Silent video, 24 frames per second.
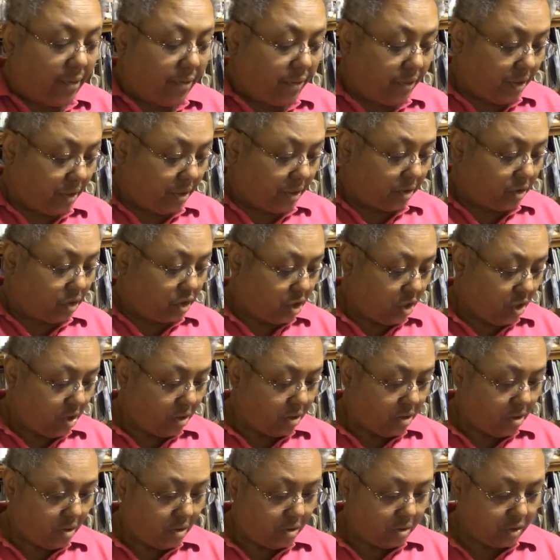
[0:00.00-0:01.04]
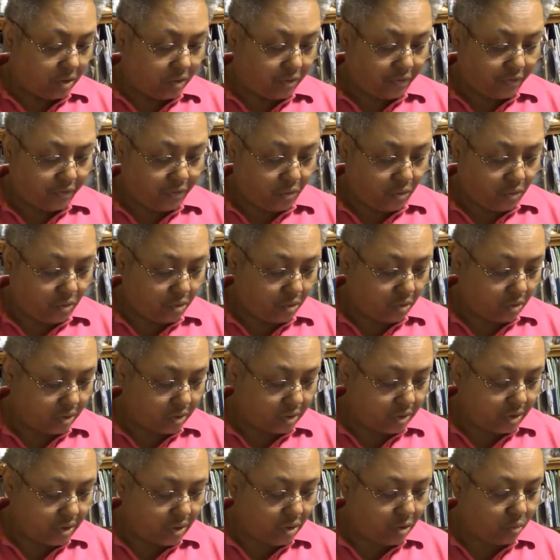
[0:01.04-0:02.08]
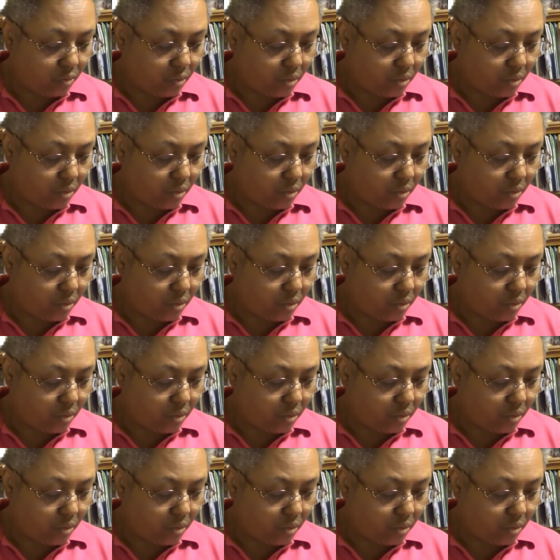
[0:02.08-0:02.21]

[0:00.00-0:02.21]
The chart calls for Silk